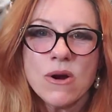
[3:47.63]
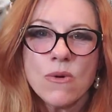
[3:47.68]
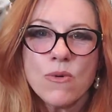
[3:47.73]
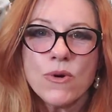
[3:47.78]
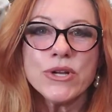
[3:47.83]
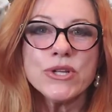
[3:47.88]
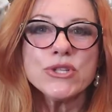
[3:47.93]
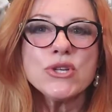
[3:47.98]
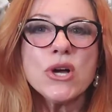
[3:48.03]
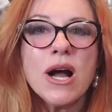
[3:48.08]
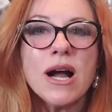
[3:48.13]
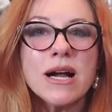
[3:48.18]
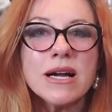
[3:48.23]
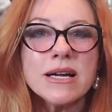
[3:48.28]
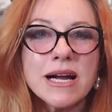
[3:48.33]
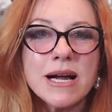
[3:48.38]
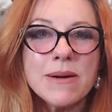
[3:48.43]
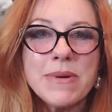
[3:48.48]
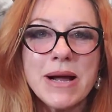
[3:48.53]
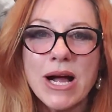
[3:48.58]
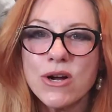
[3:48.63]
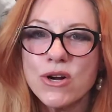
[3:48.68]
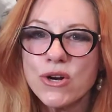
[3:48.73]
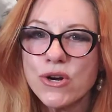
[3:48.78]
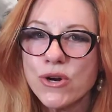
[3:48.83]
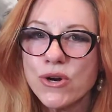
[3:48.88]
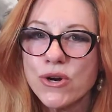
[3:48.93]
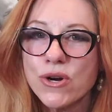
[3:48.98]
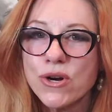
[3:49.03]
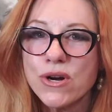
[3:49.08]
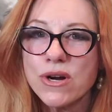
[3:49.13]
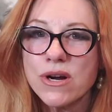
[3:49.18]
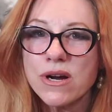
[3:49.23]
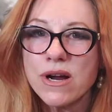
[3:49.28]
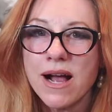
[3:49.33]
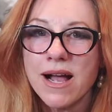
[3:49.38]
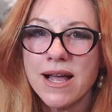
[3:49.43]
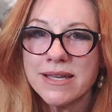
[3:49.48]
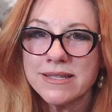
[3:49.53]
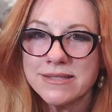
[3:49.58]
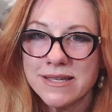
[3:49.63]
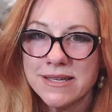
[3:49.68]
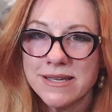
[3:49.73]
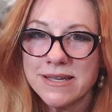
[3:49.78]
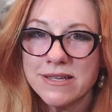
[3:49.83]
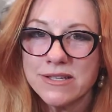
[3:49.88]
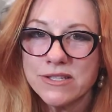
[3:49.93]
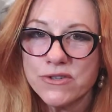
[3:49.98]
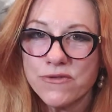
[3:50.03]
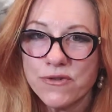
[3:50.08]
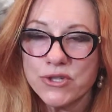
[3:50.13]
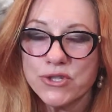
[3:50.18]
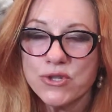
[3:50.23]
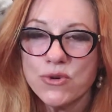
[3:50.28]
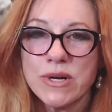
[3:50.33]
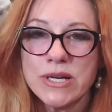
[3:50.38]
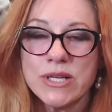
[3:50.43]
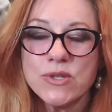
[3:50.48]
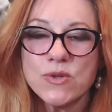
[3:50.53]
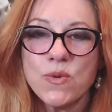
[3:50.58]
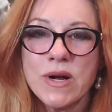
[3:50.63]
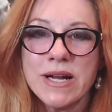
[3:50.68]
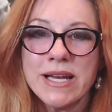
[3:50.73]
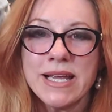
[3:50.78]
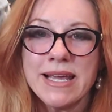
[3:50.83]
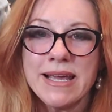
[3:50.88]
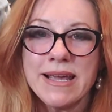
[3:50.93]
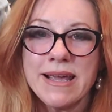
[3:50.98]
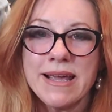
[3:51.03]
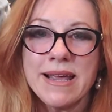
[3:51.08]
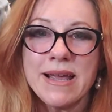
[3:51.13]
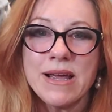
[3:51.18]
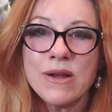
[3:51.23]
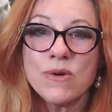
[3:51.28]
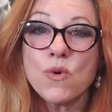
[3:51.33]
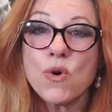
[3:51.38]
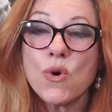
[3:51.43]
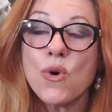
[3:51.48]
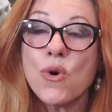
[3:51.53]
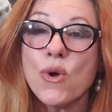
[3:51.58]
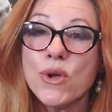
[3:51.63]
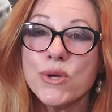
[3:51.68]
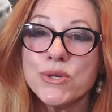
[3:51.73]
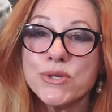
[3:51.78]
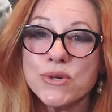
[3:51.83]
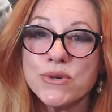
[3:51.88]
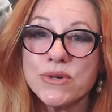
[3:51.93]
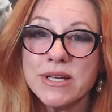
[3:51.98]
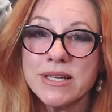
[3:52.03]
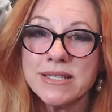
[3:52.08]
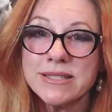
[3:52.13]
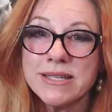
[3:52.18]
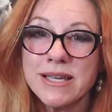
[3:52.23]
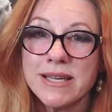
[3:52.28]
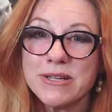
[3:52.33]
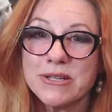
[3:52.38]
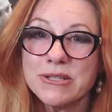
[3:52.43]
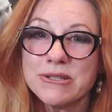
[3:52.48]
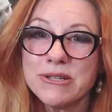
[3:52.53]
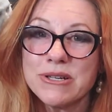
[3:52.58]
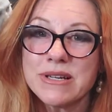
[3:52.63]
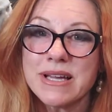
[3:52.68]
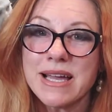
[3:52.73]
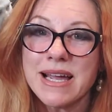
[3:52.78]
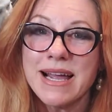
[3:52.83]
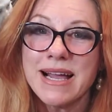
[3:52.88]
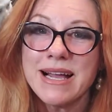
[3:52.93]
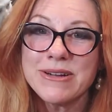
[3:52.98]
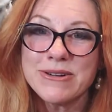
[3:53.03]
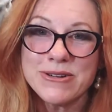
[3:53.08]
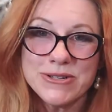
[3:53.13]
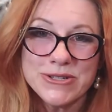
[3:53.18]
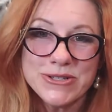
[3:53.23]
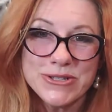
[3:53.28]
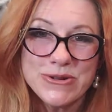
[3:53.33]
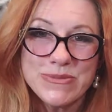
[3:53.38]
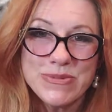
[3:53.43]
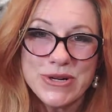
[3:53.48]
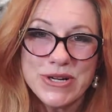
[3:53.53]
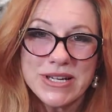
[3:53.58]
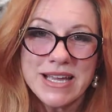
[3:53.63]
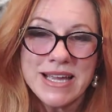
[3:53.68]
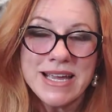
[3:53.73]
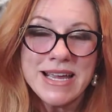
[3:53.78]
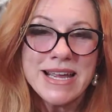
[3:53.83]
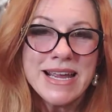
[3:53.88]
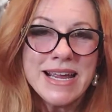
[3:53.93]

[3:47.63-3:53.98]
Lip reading: We're going to talk about her ideas for 2020, and we're also going to take a look at her new book